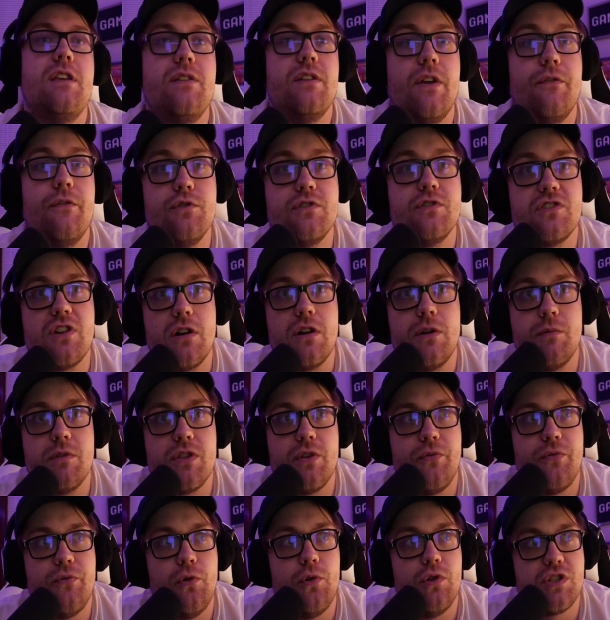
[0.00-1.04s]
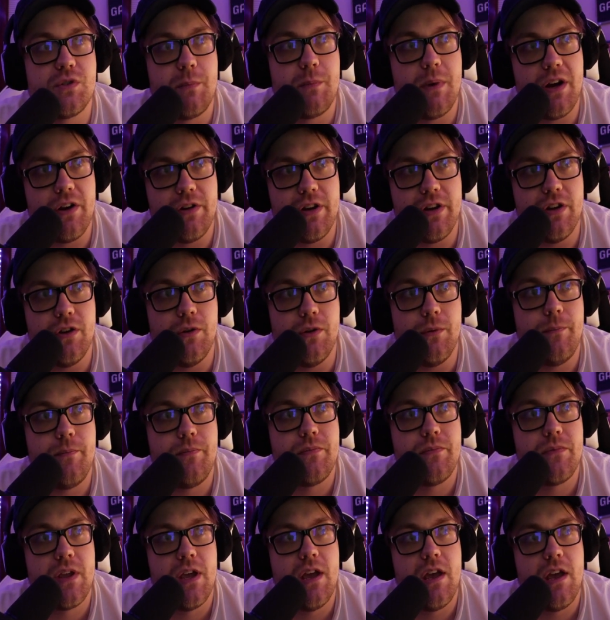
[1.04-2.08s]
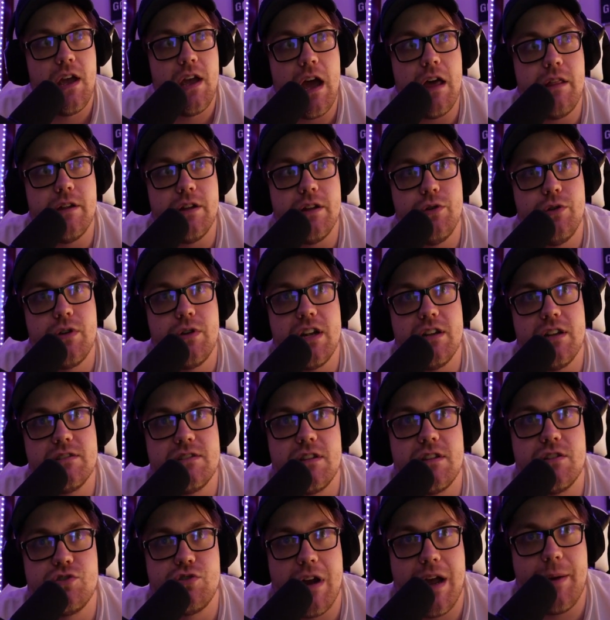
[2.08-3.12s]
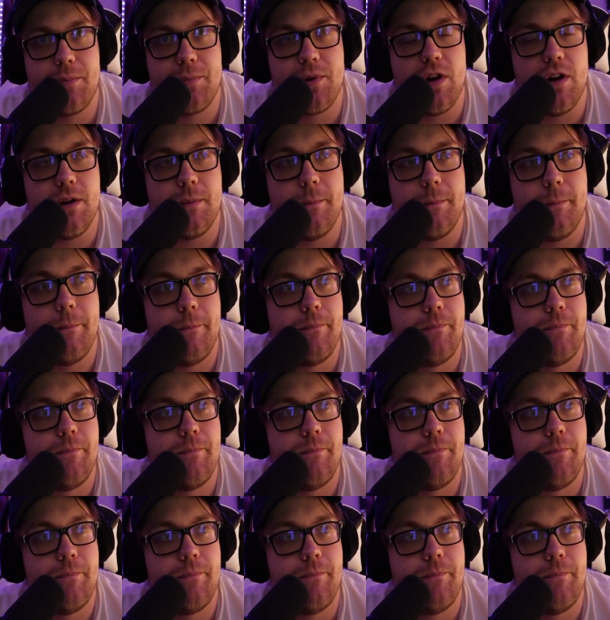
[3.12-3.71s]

started with the Foolish Burial, and then you get into the trap card,